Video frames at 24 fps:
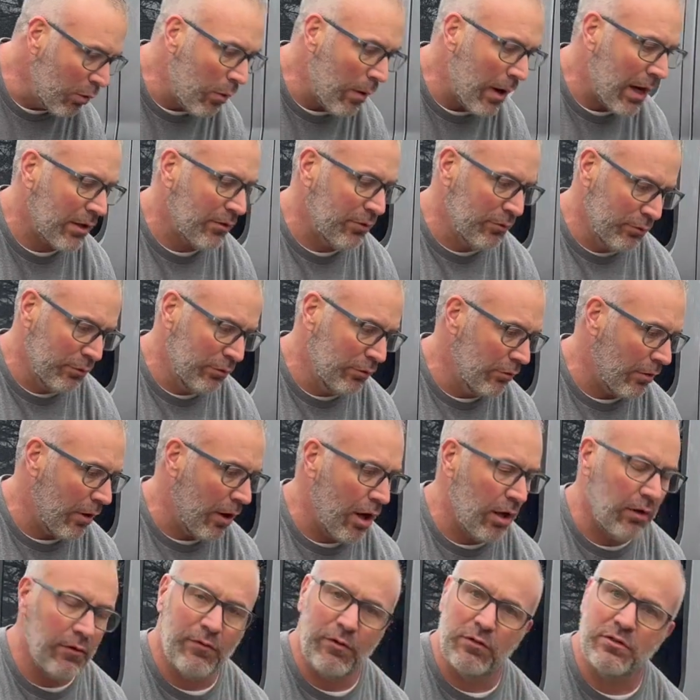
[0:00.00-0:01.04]
walk through
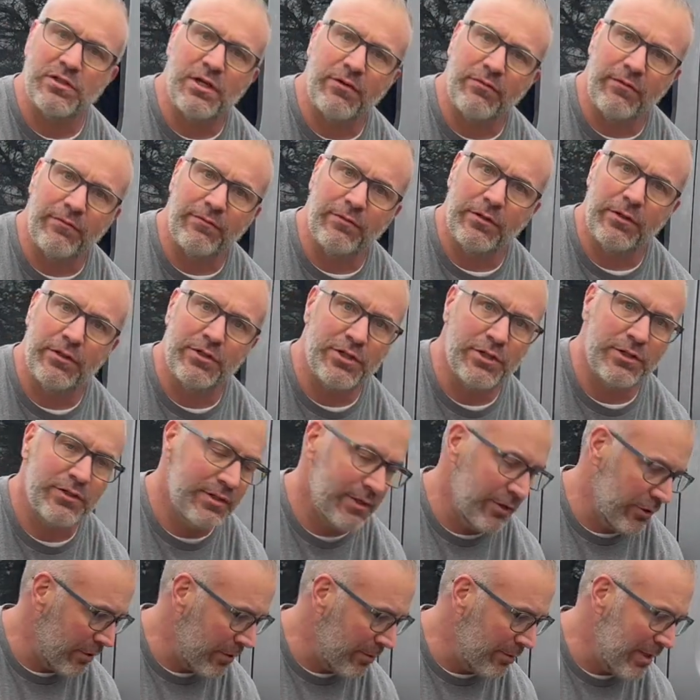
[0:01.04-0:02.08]
all of those different versions
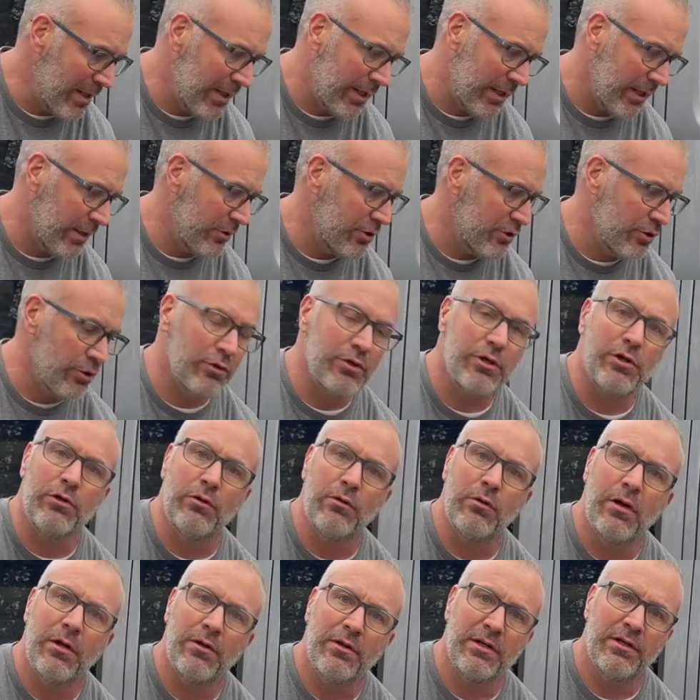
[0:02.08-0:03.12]
here in a minute and show
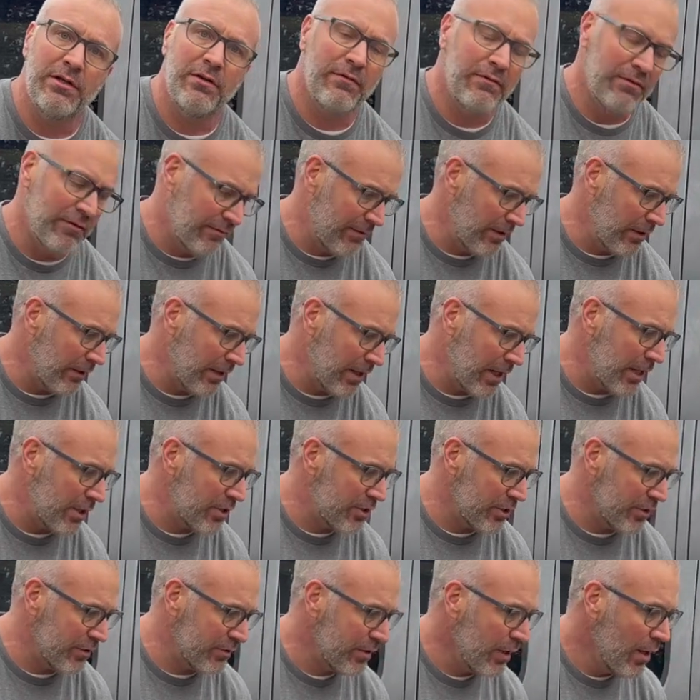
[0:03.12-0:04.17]
you the
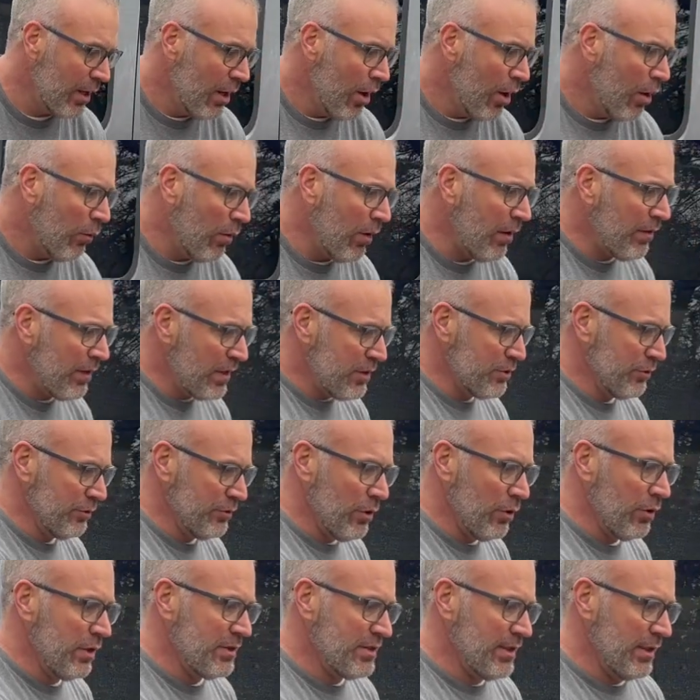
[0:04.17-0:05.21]
variations. One of the things you'll
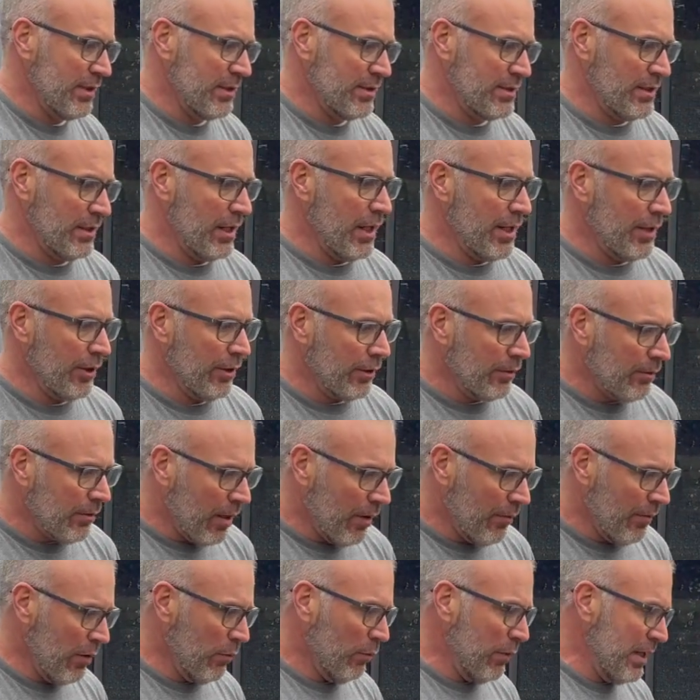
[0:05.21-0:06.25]
notice on the slider
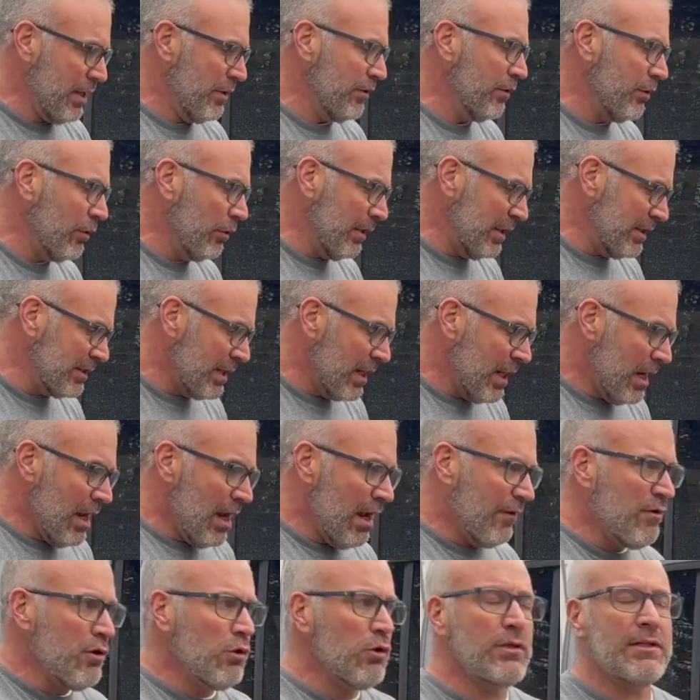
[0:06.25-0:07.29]
that we do is,
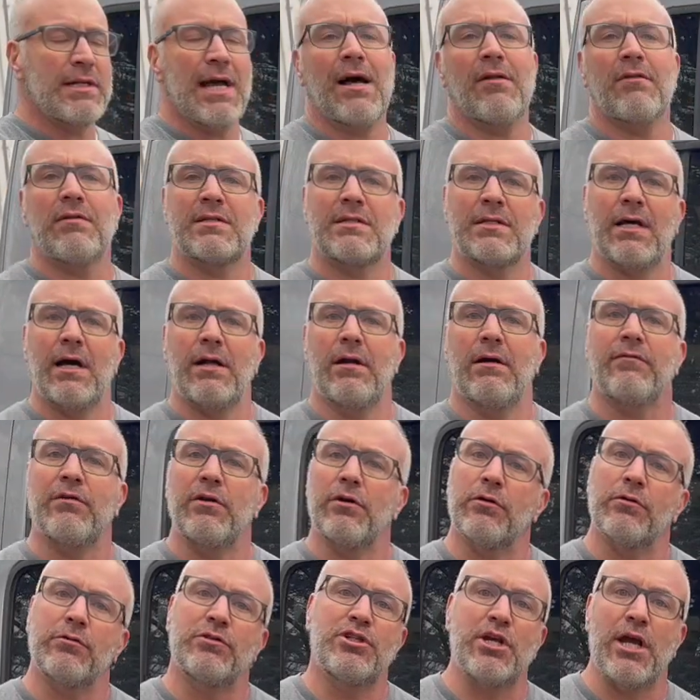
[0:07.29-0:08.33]
if you look down the side of
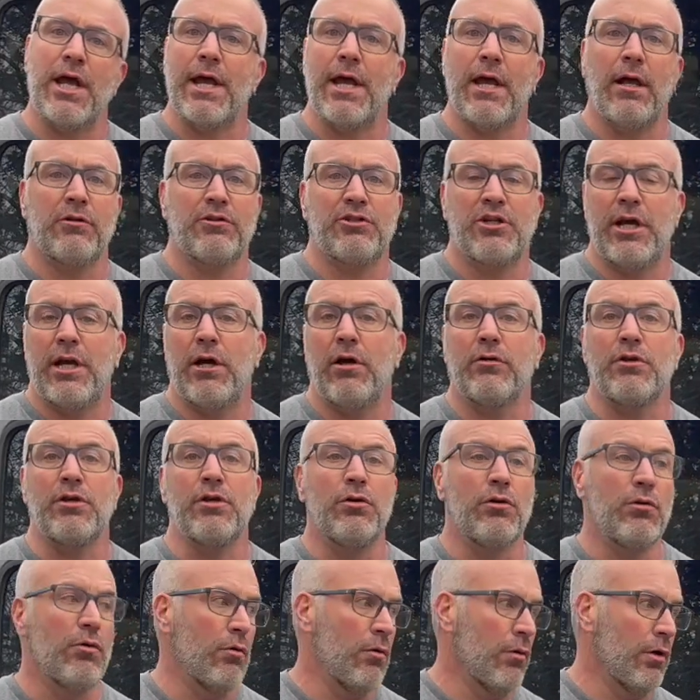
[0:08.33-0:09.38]
your JL,
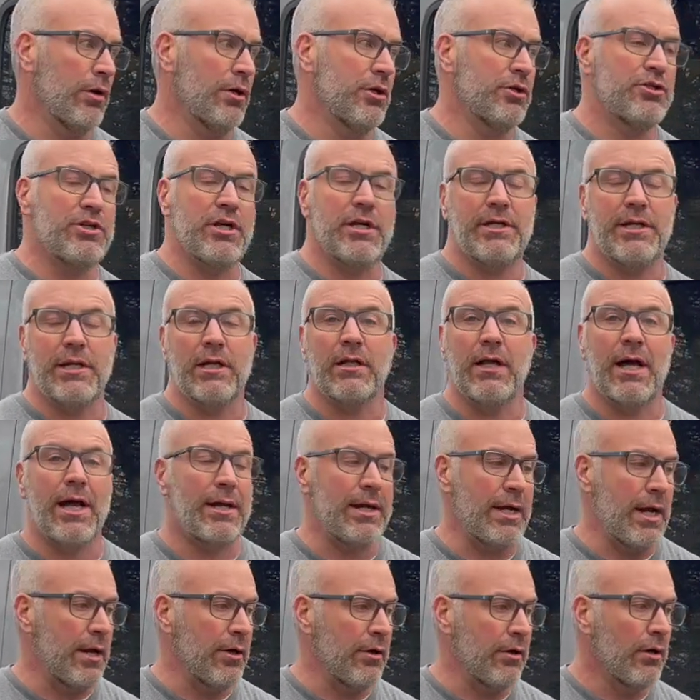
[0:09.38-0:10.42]
JLU, or your JT
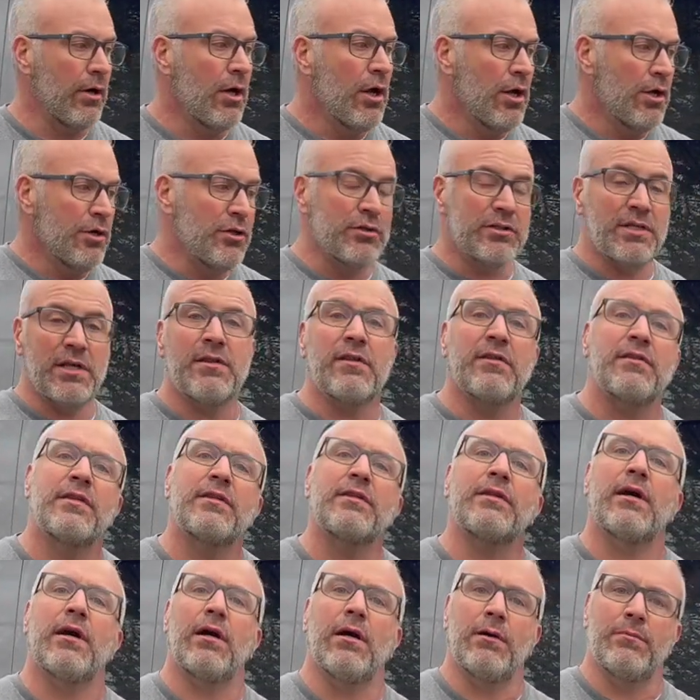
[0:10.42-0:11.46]
Gladiator, you'll see that the
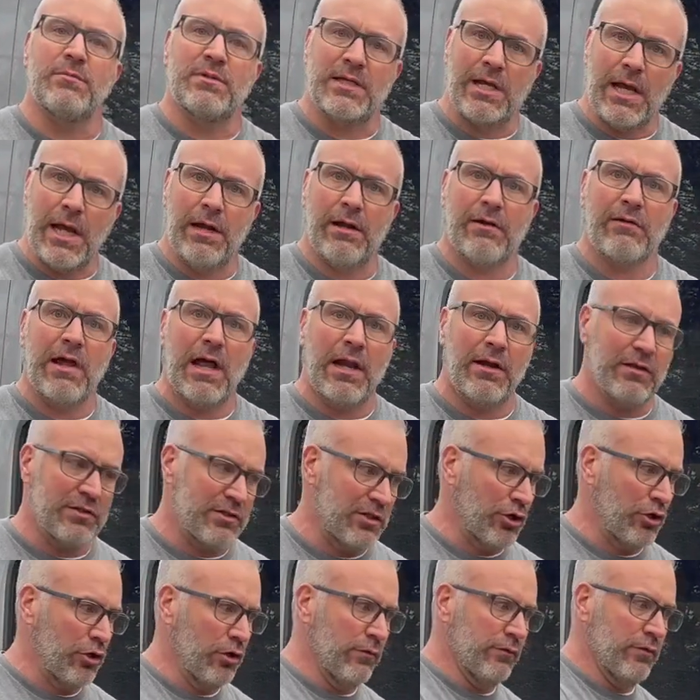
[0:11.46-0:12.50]
tub's kind of got this
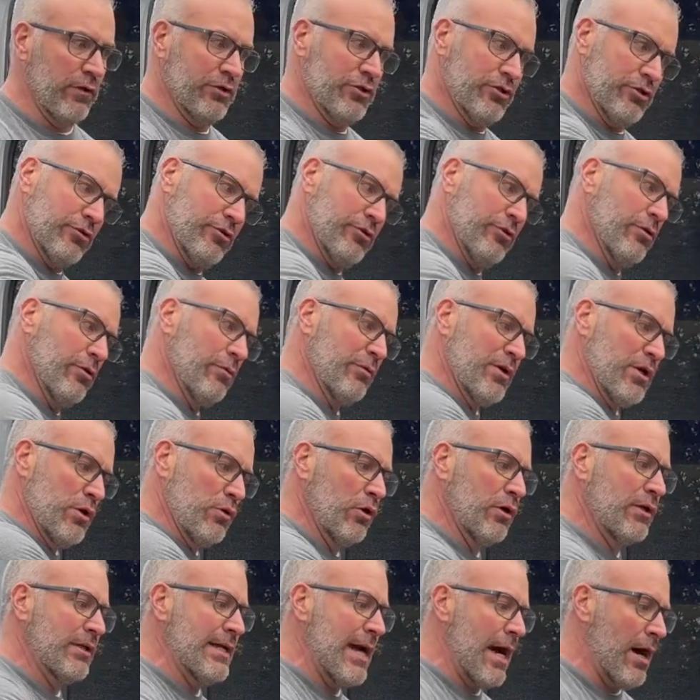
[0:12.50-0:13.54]
curvature to it when you
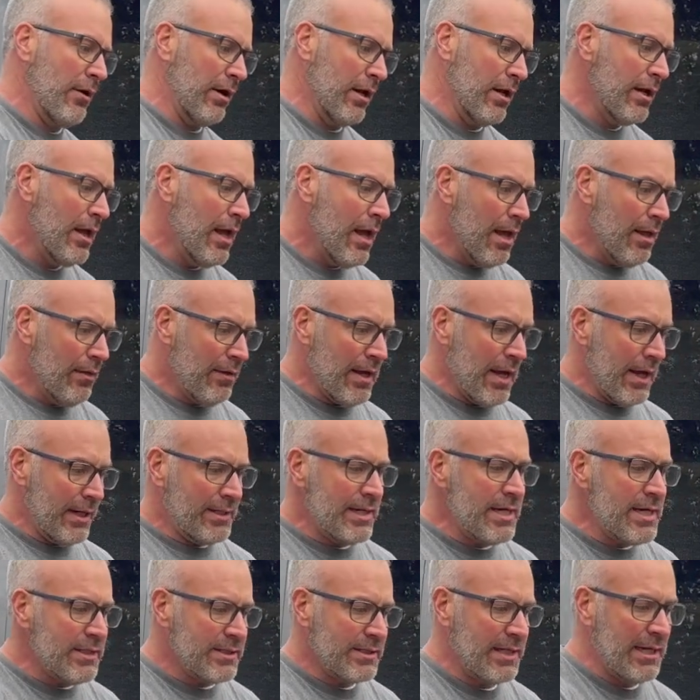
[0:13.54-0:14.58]
look down it. The
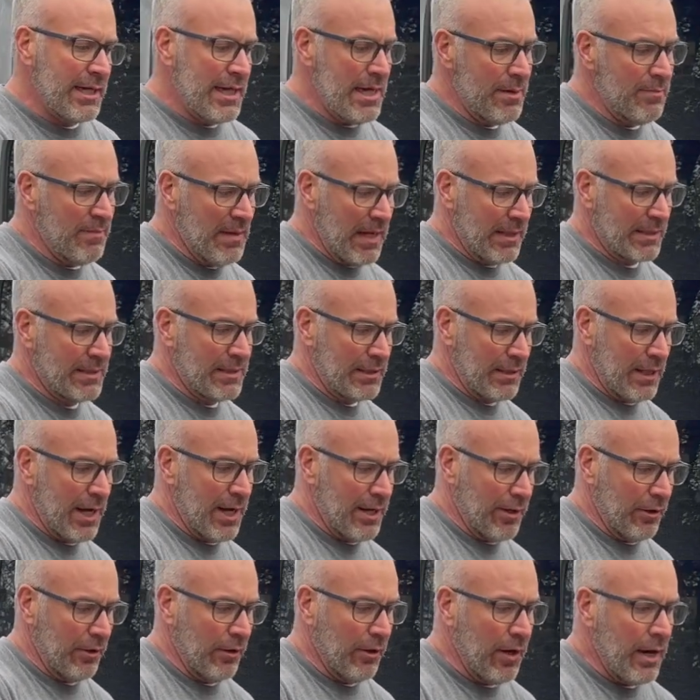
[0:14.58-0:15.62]
idea is to keep that
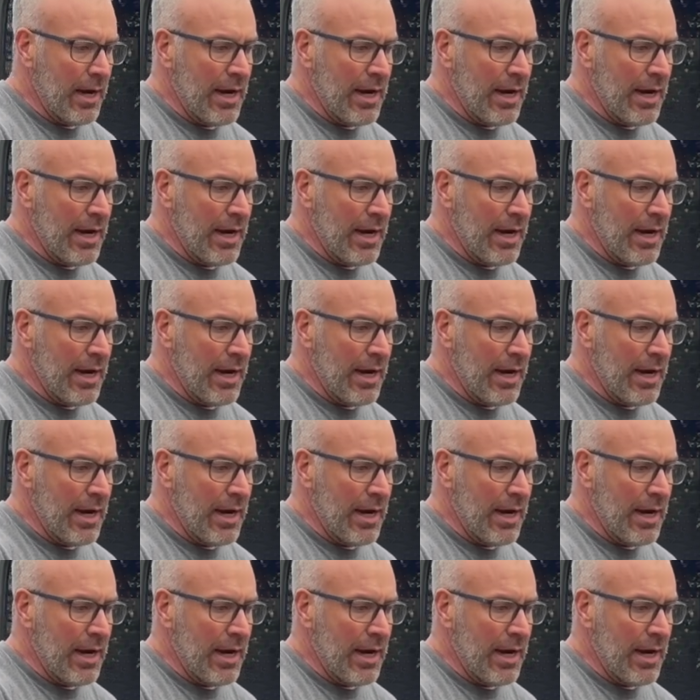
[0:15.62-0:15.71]
slider